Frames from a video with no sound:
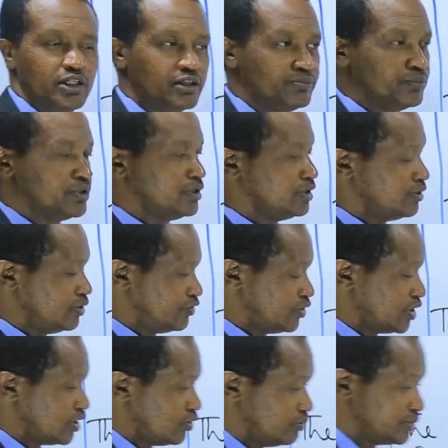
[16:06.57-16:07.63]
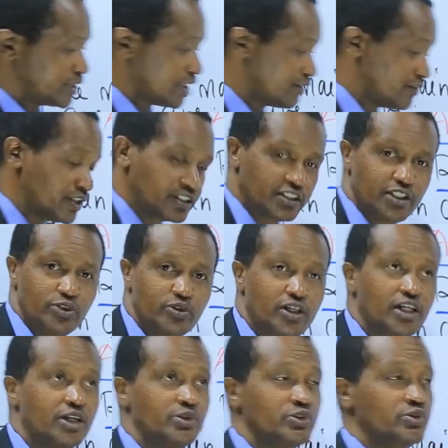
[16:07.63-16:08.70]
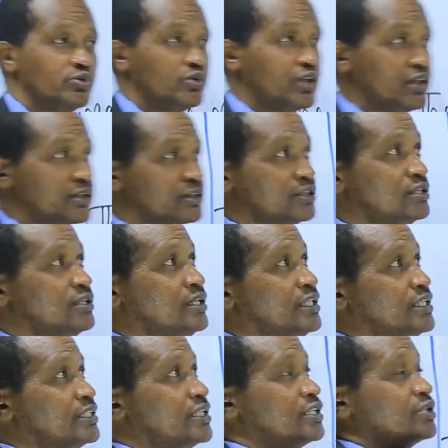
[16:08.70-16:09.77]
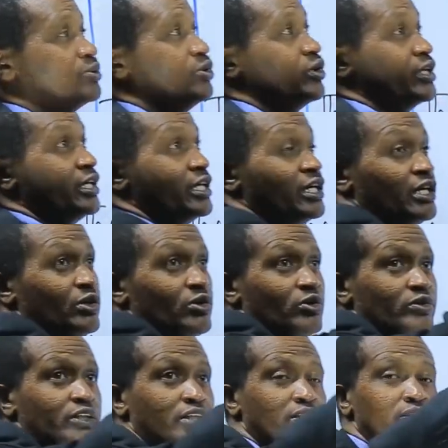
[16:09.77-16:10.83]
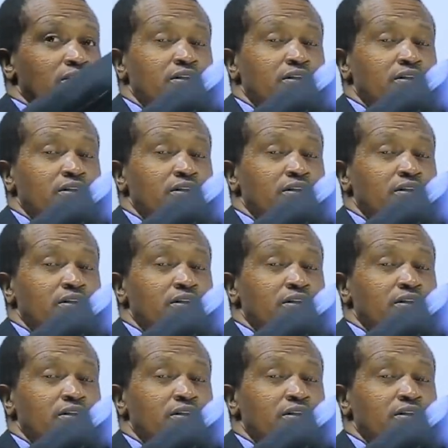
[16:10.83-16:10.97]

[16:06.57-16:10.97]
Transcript: can be, if you are observant in your house, you can see lizards walking along the